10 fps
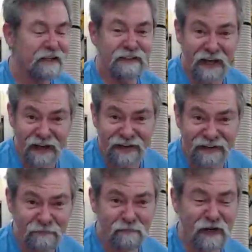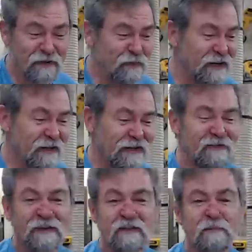Yeah, much better than
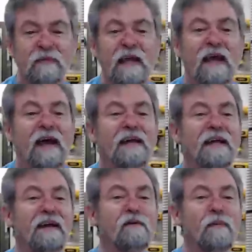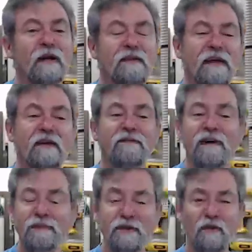Netflix. Okay, everybody, thank you
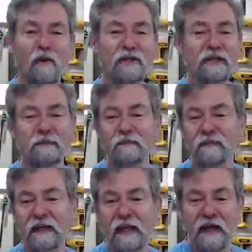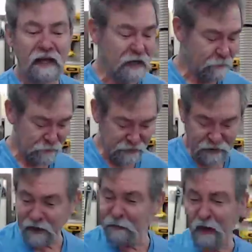very much for watching. I'm
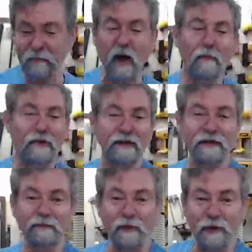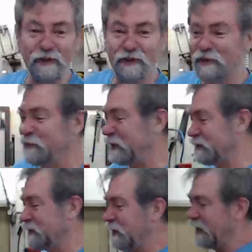hoping I didn't bore you too
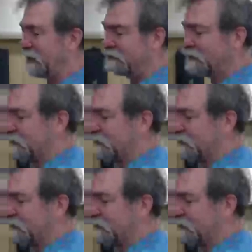much. As I